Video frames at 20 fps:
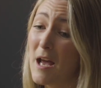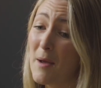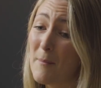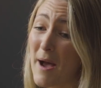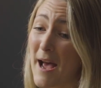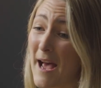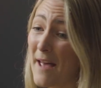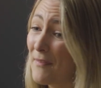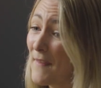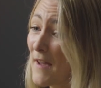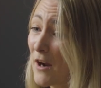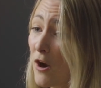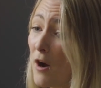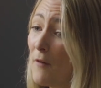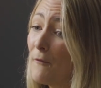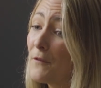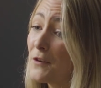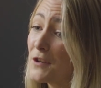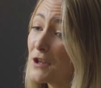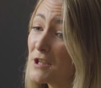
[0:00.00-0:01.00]
I had that
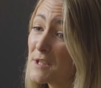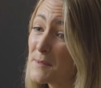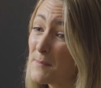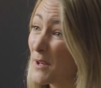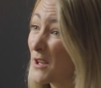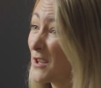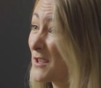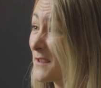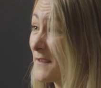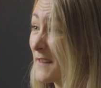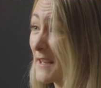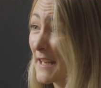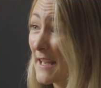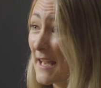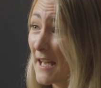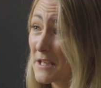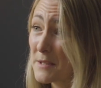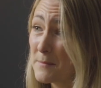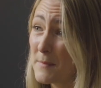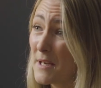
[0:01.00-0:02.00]
confidence because of the
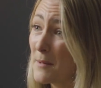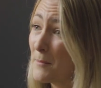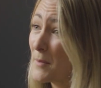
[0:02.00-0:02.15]
academy